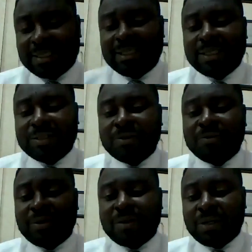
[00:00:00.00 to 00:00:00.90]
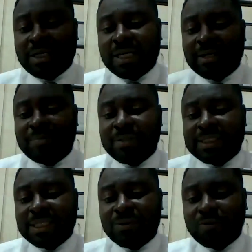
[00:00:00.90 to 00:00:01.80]
So it can
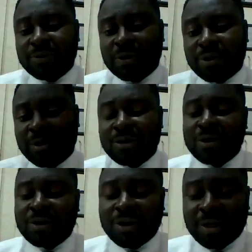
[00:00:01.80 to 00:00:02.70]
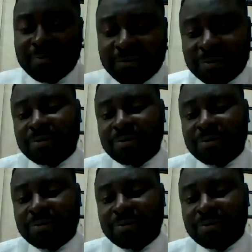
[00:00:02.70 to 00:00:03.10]
present with what we call club foot.